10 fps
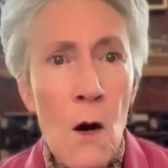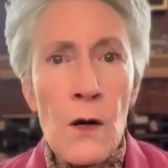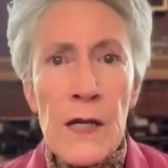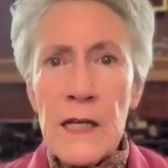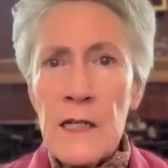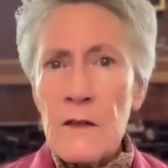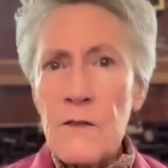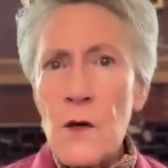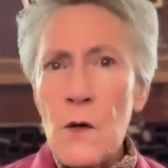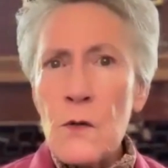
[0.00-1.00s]
or any
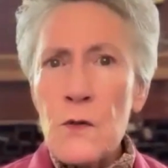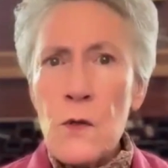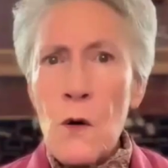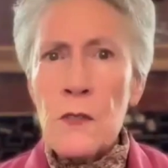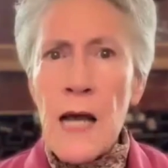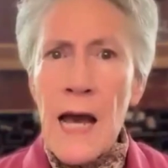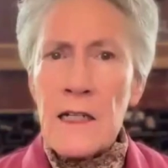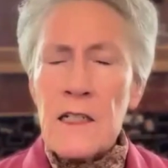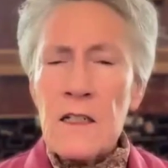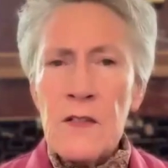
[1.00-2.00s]
of those
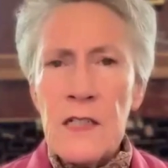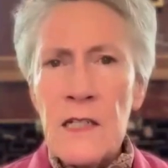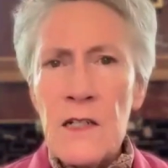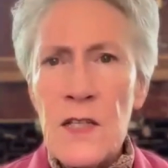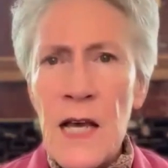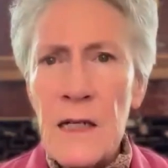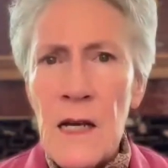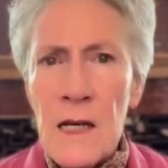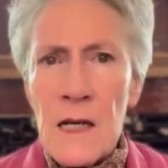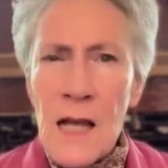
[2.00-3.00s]
activities that
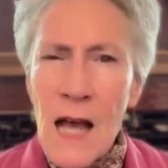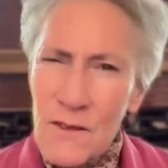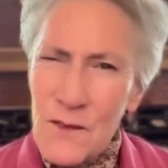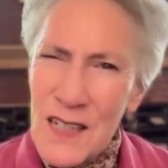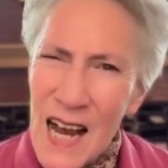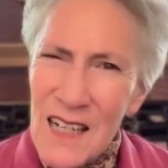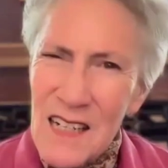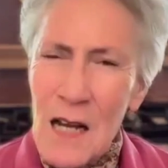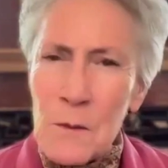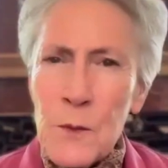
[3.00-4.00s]
have kind of
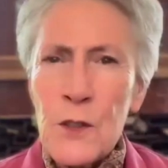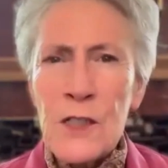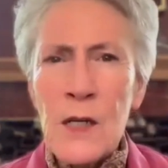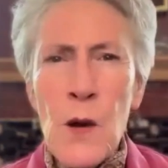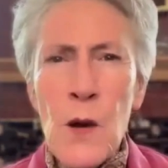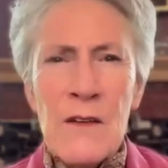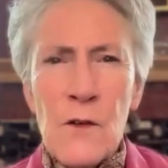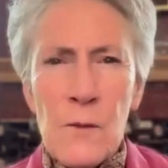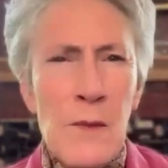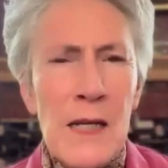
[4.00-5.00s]
gotten pushed away
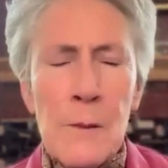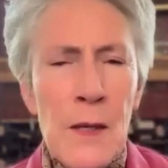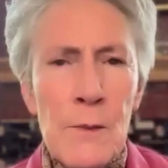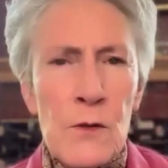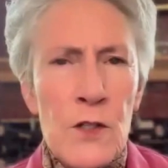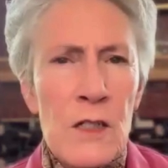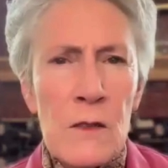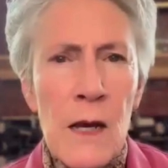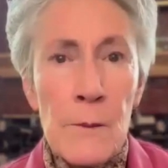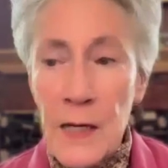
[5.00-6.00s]
for many people
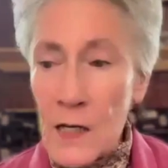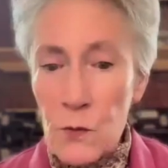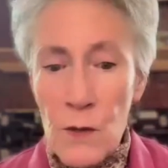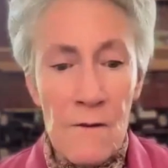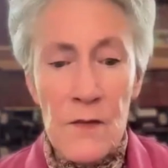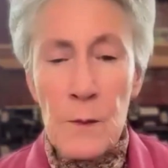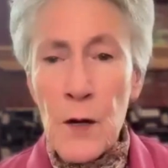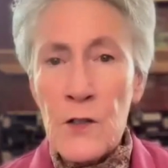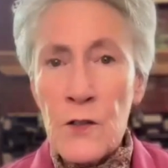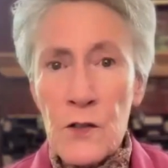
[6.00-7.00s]
just because we have the
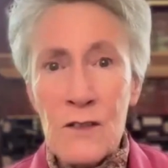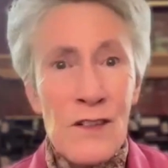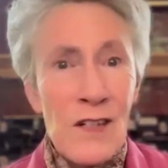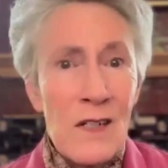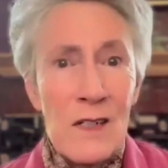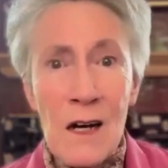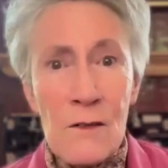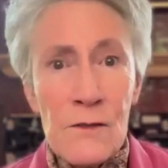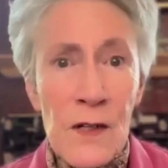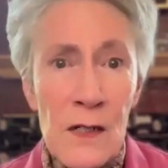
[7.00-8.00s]
pressures of
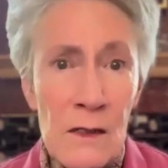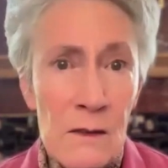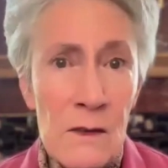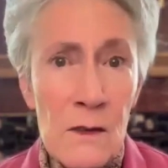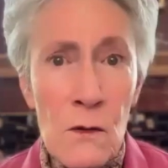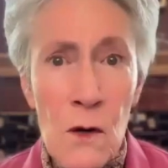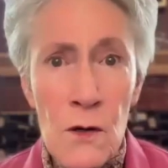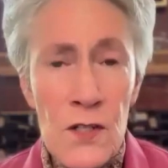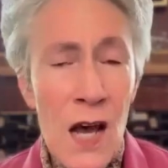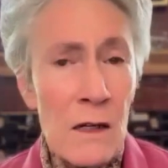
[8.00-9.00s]

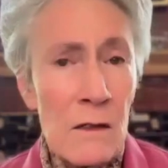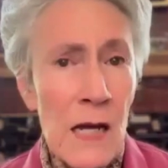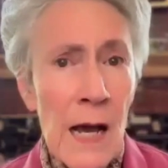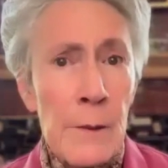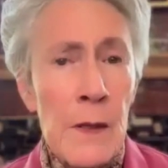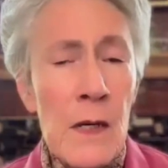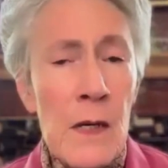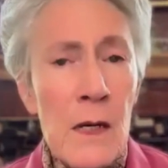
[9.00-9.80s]
horizontal time.